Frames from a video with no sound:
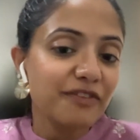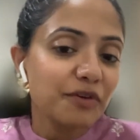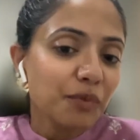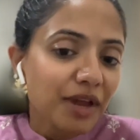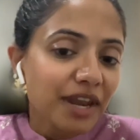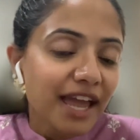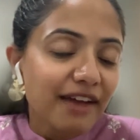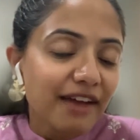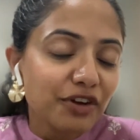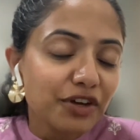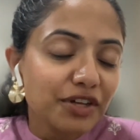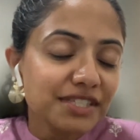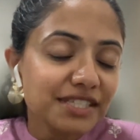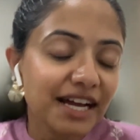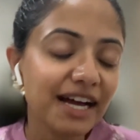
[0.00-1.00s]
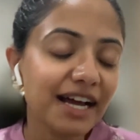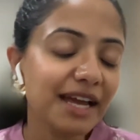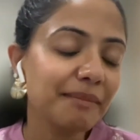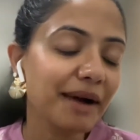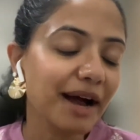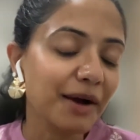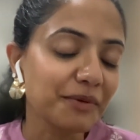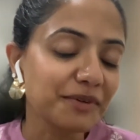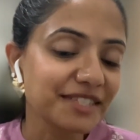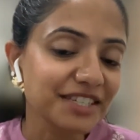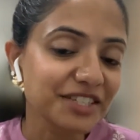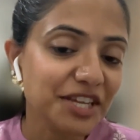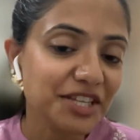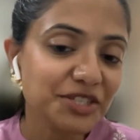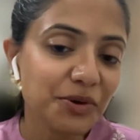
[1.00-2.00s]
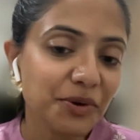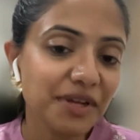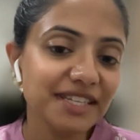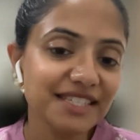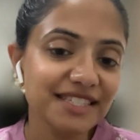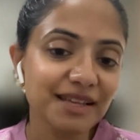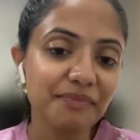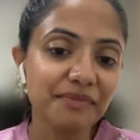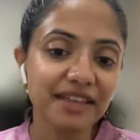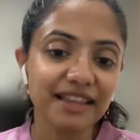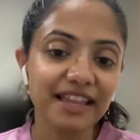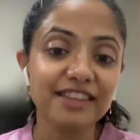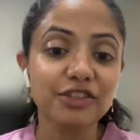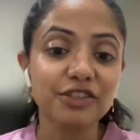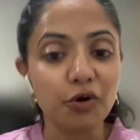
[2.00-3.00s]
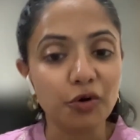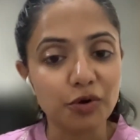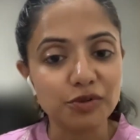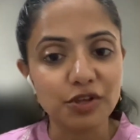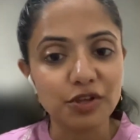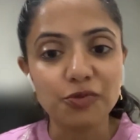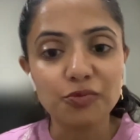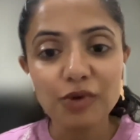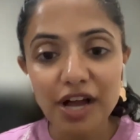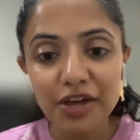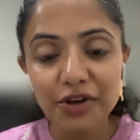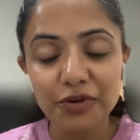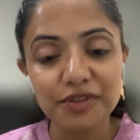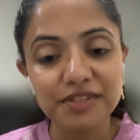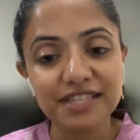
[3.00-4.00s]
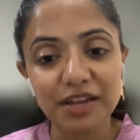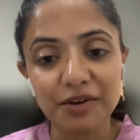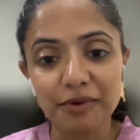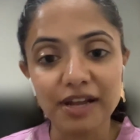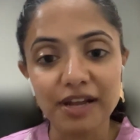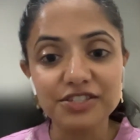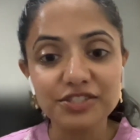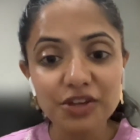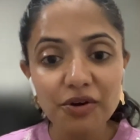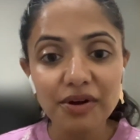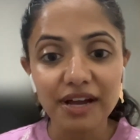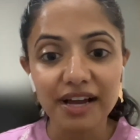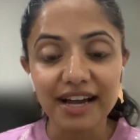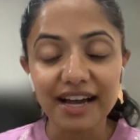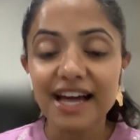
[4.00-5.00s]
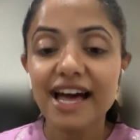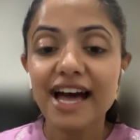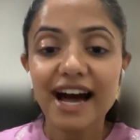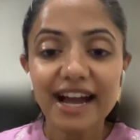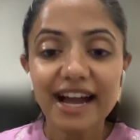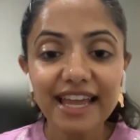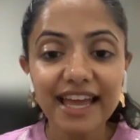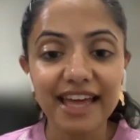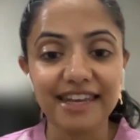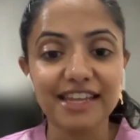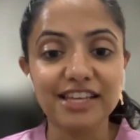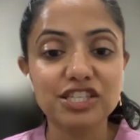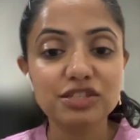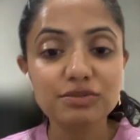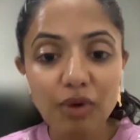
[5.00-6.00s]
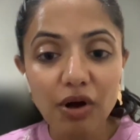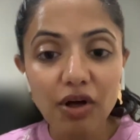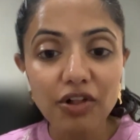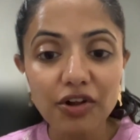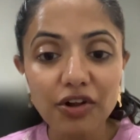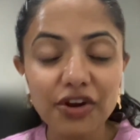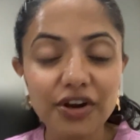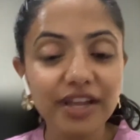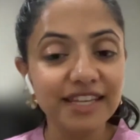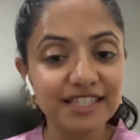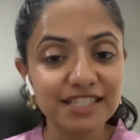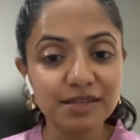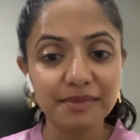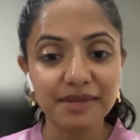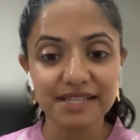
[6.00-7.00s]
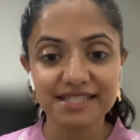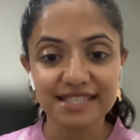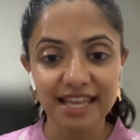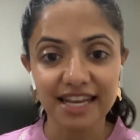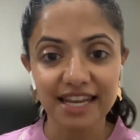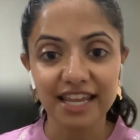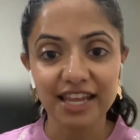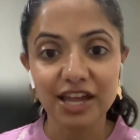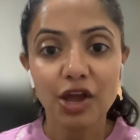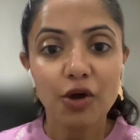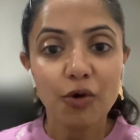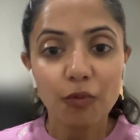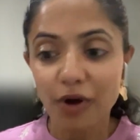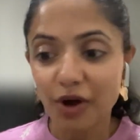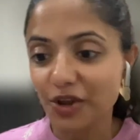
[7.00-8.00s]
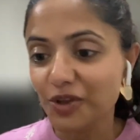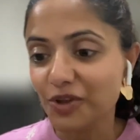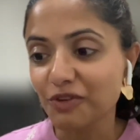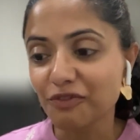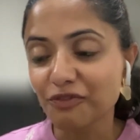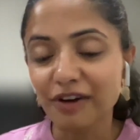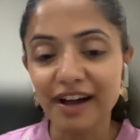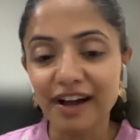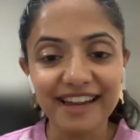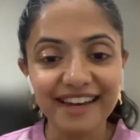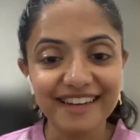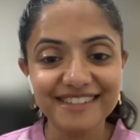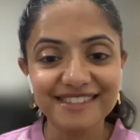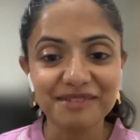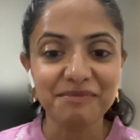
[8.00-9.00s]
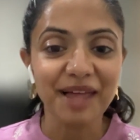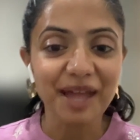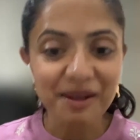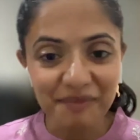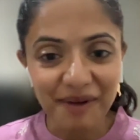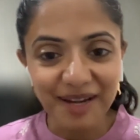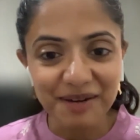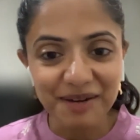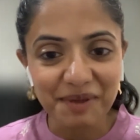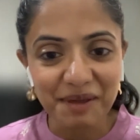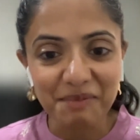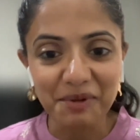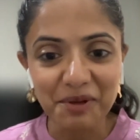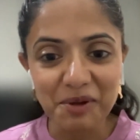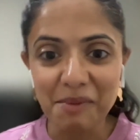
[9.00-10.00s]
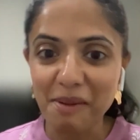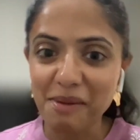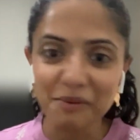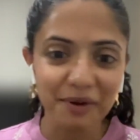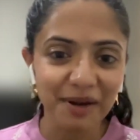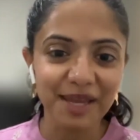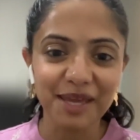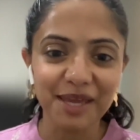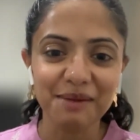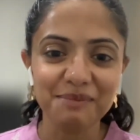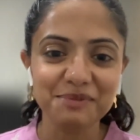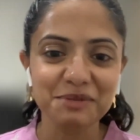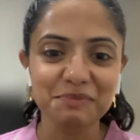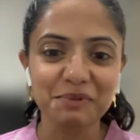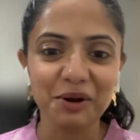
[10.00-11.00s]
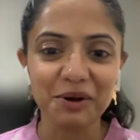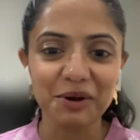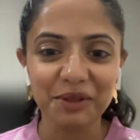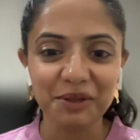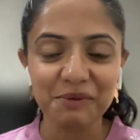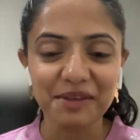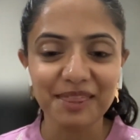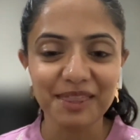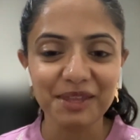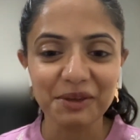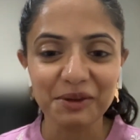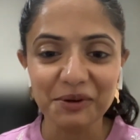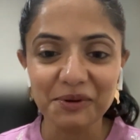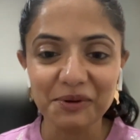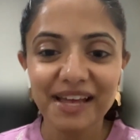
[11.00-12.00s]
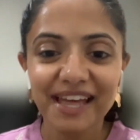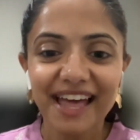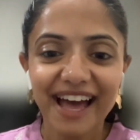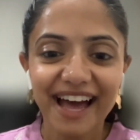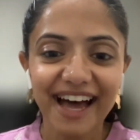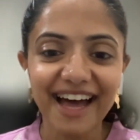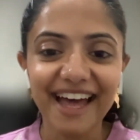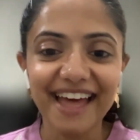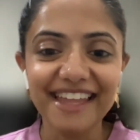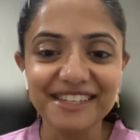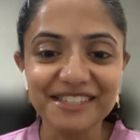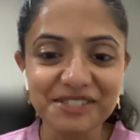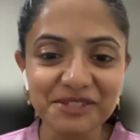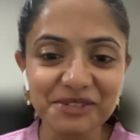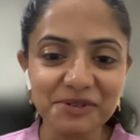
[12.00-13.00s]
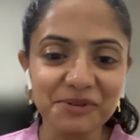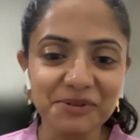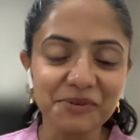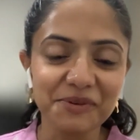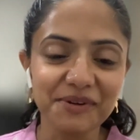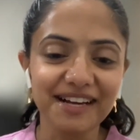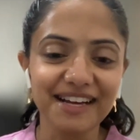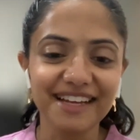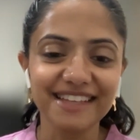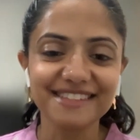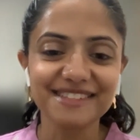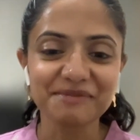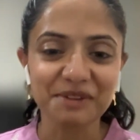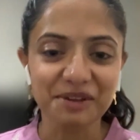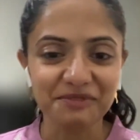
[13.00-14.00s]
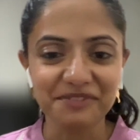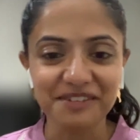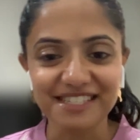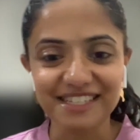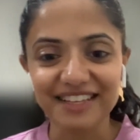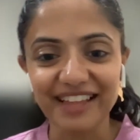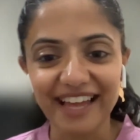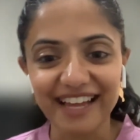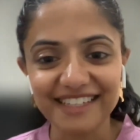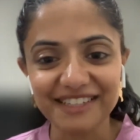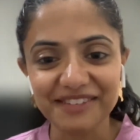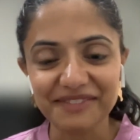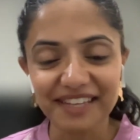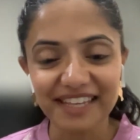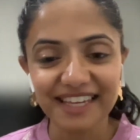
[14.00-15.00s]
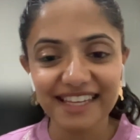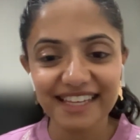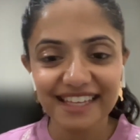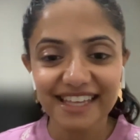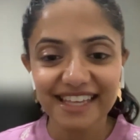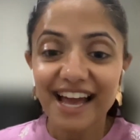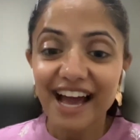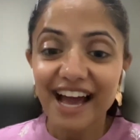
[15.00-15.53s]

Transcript: If you want to have a good time, I would suggest going to something like the Odos on the Run or the Sunrise Yoga. Again, a smaller, intimate setting where you can find some like minded people who maybe want to get up super early with you uh, and do uh, some good physical activity.